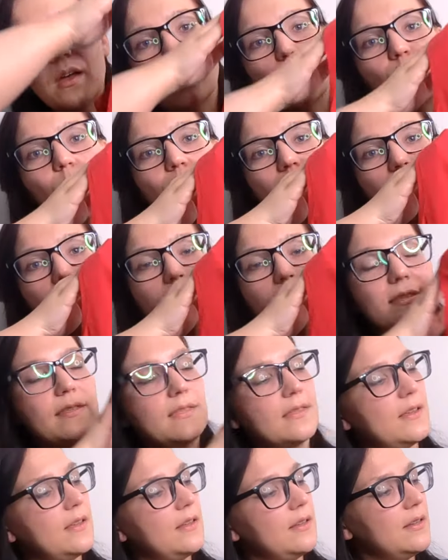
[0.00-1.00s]

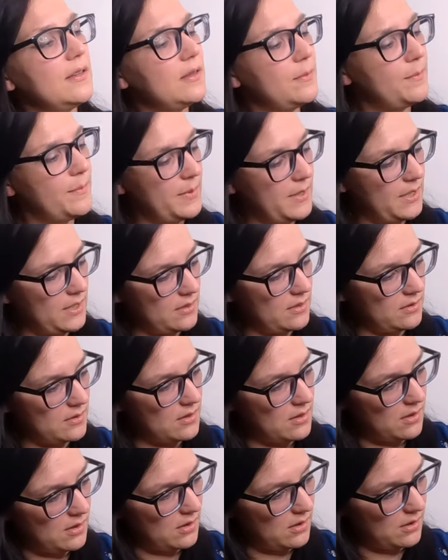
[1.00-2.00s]
with a little bit
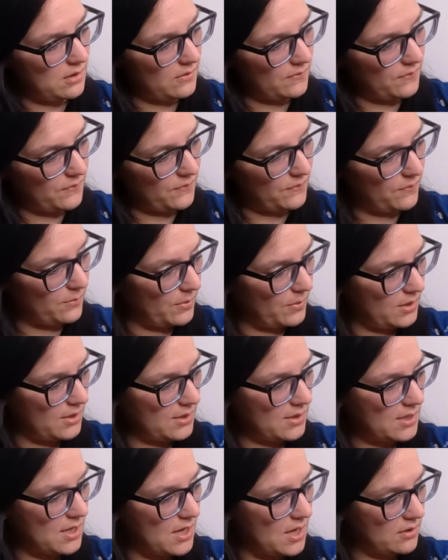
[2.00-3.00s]
of, what
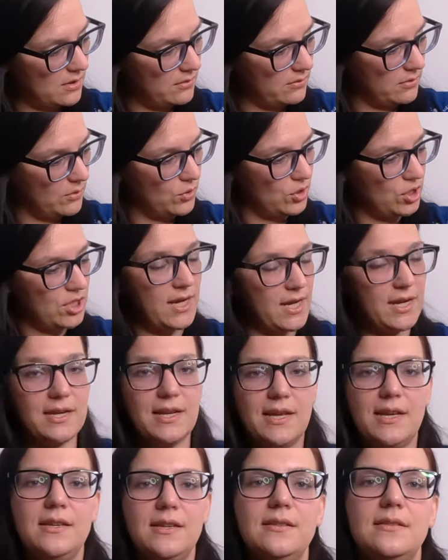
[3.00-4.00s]
is that, crochet
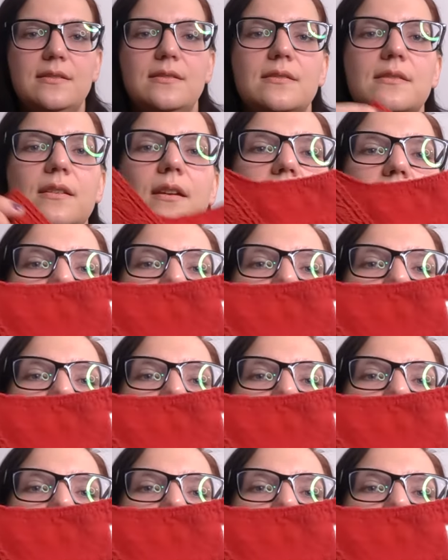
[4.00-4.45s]
lace?